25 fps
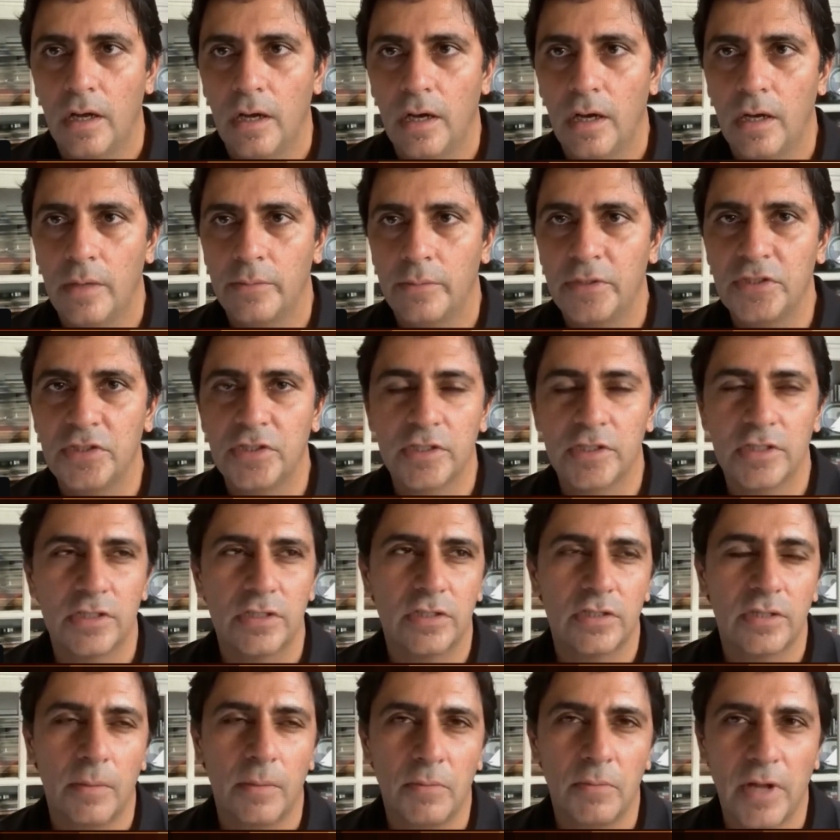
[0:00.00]
I mean,
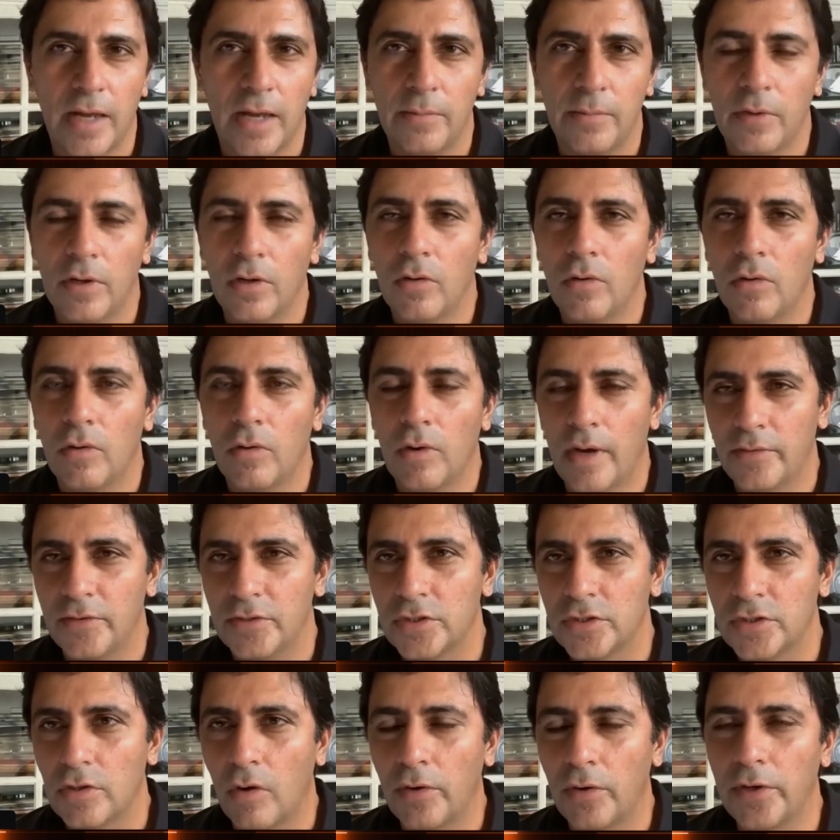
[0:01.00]
just some time ago, I
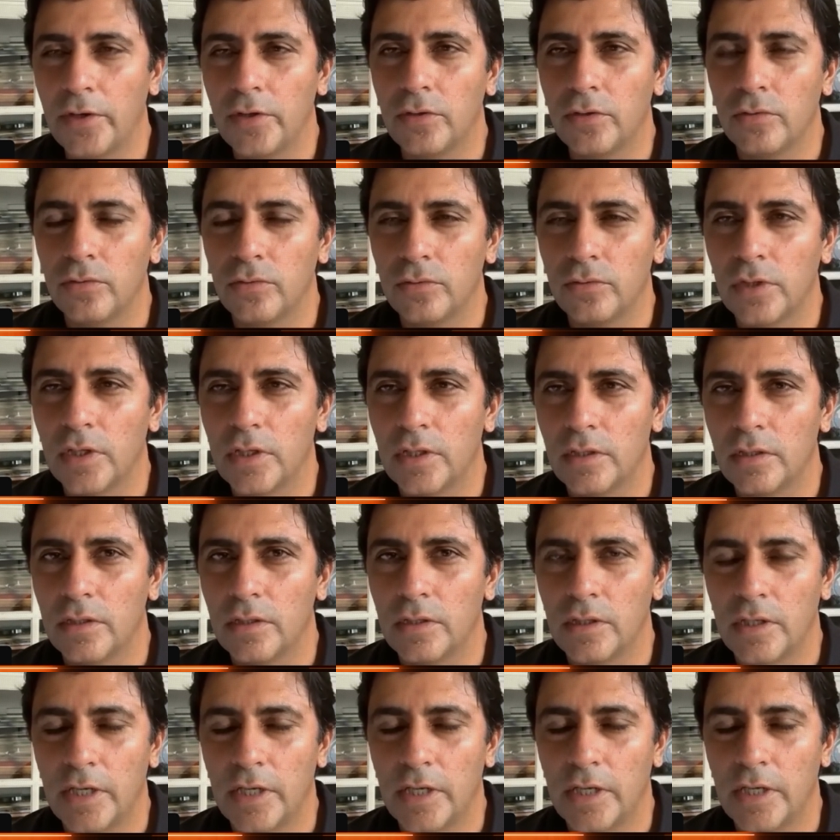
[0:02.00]
was talking to
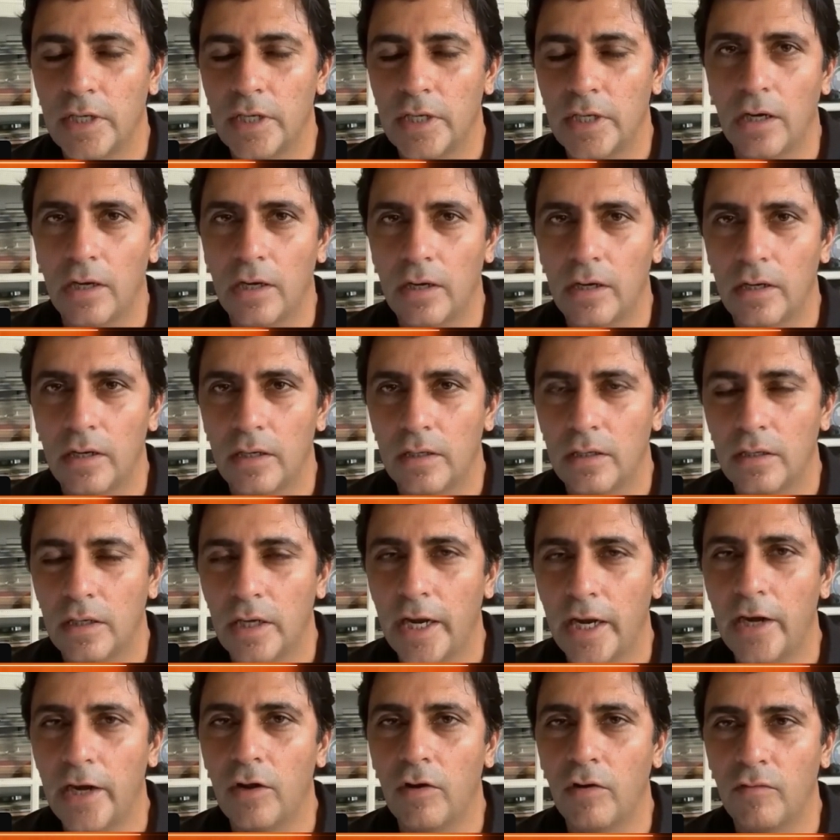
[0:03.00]
the HR
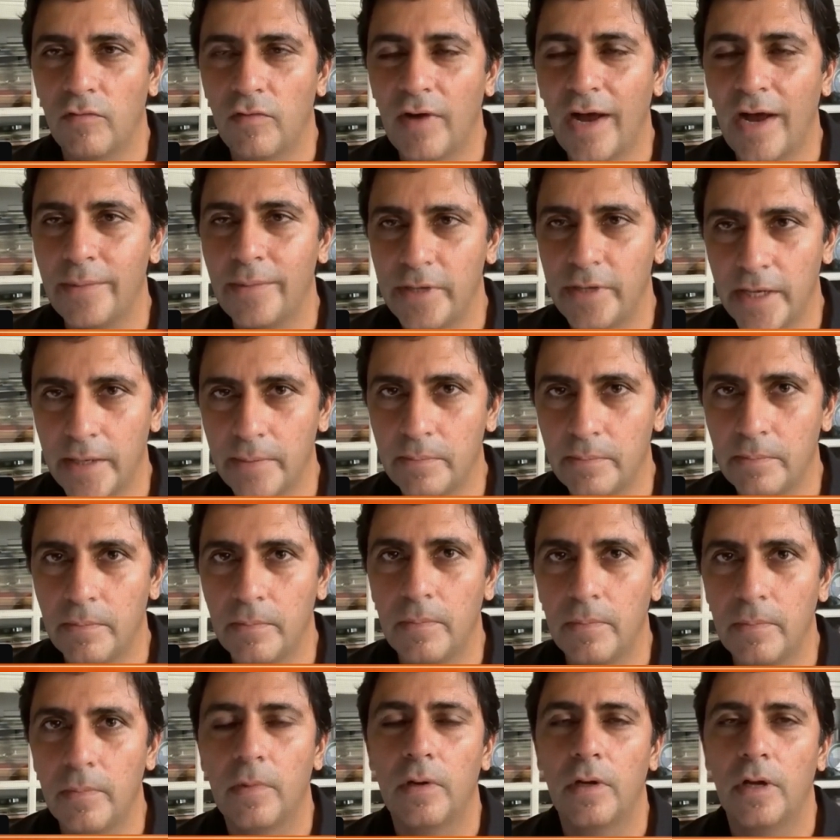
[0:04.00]
head of IBM,
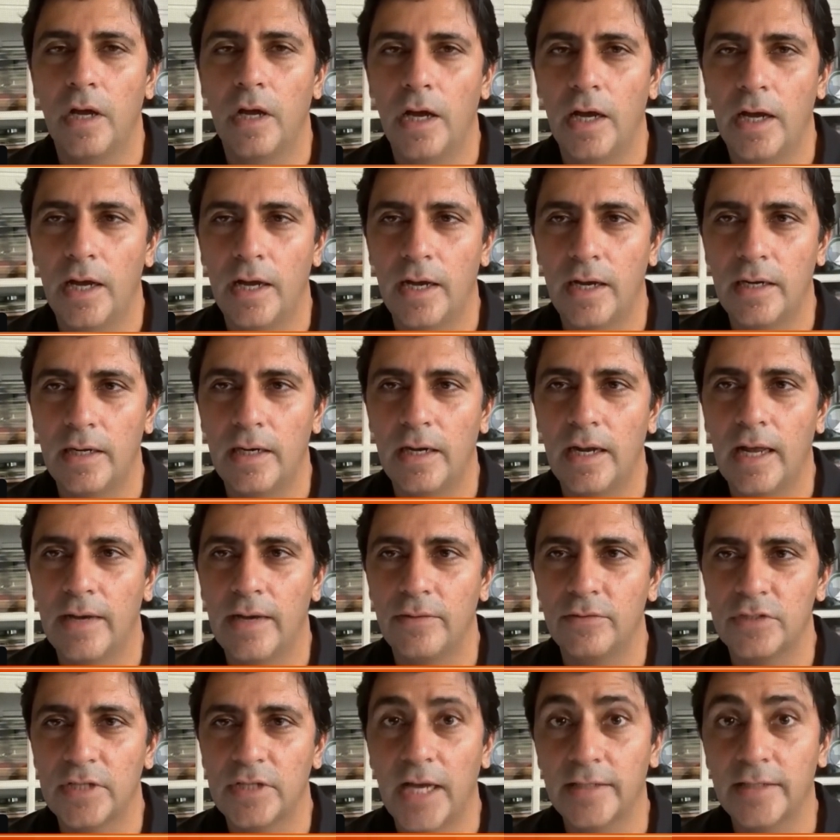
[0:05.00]
and
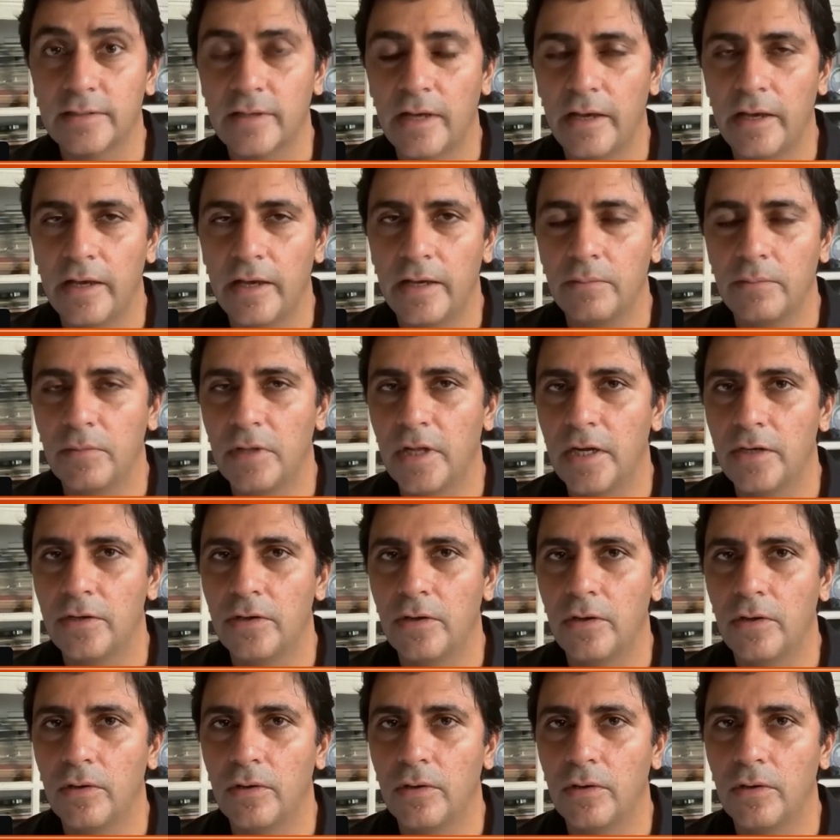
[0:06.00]
I was asking him that,